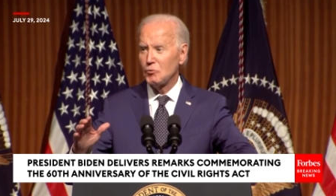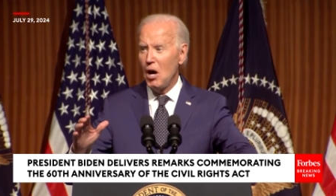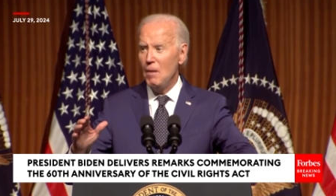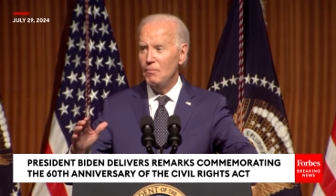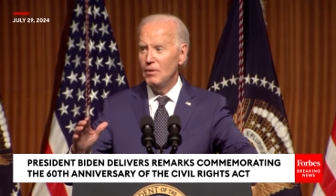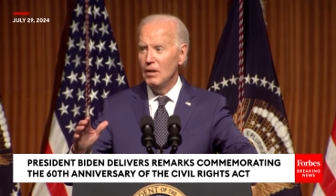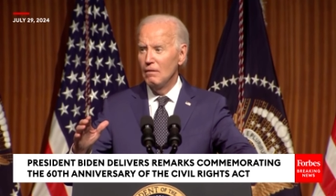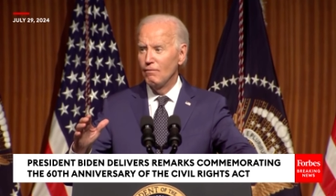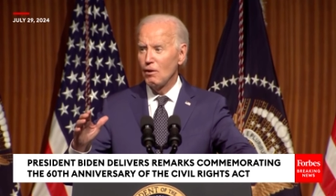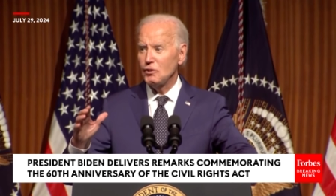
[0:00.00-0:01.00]
Trump
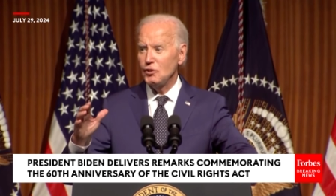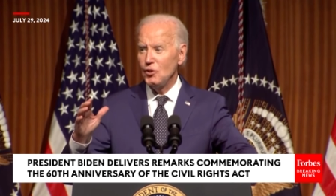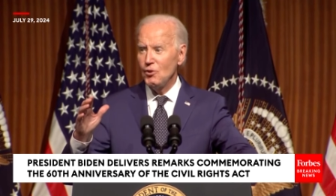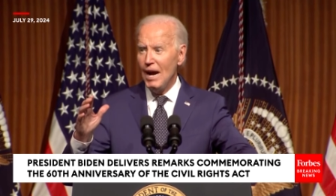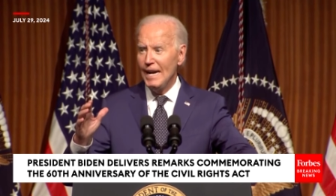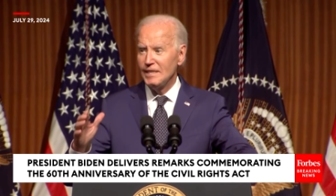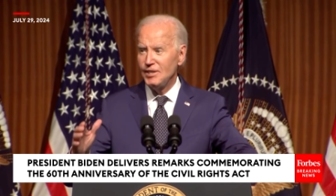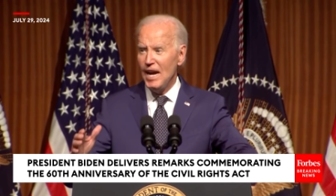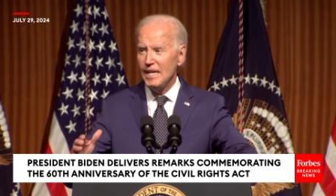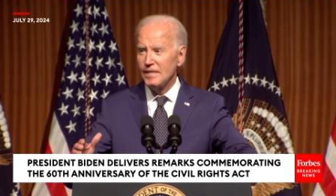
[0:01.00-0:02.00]
versus the United
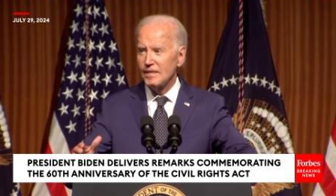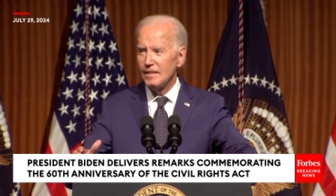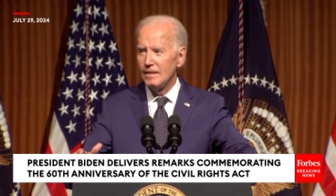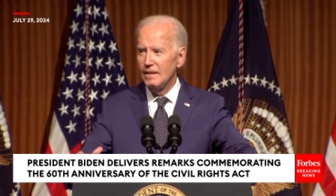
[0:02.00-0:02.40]
States.